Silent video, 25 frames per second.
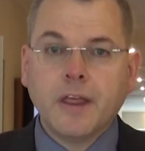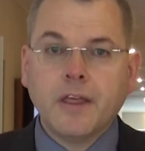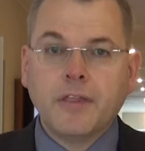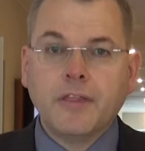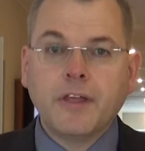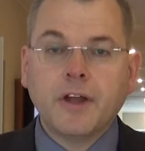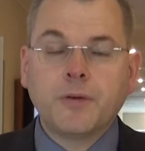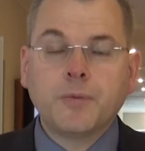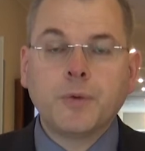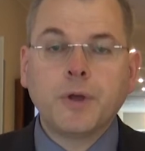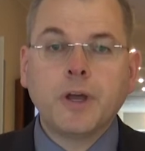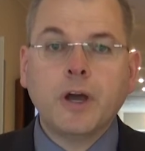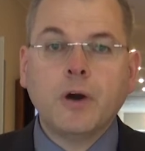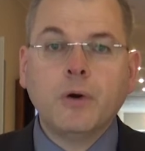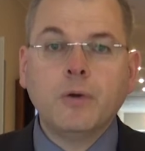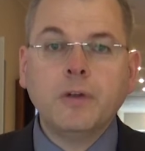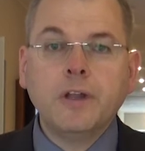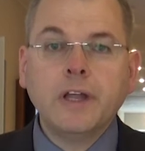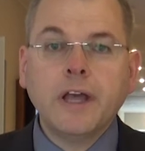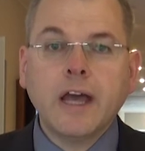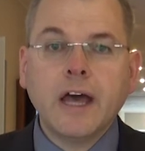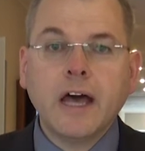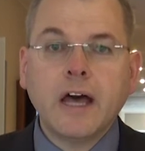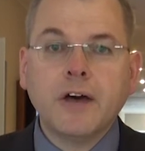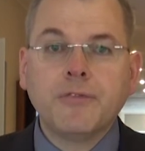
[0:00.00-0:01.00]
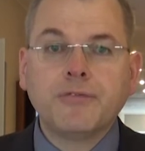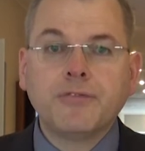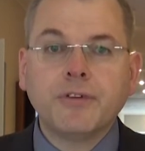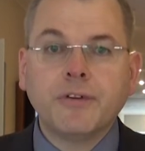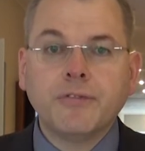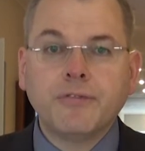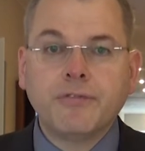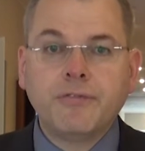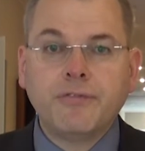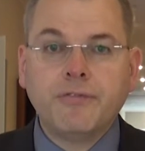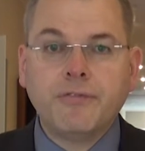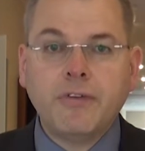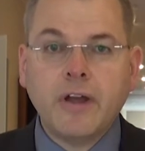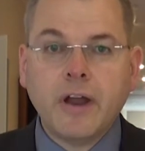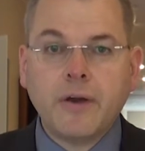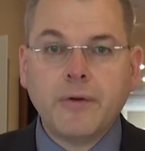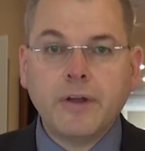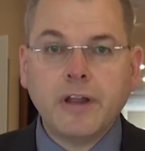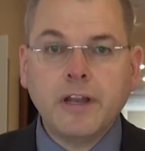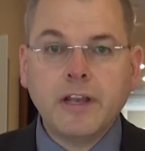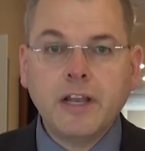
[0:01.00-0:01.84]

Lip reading: that we only have a very